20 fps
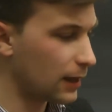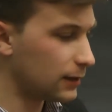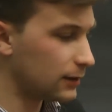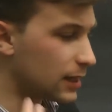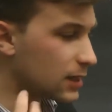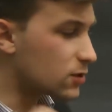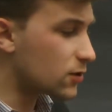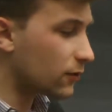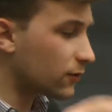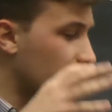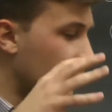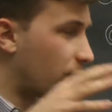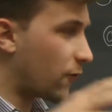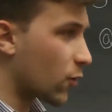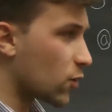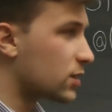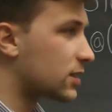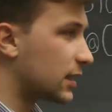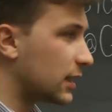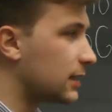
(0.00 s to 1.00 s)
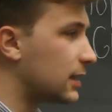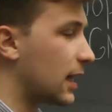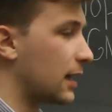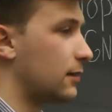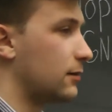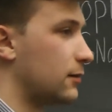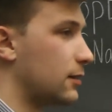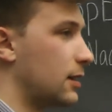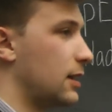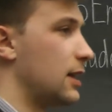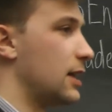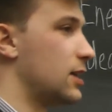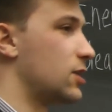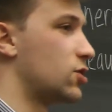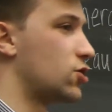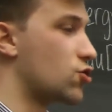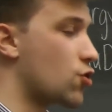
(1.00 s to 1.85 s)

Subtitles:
that's the first thing that is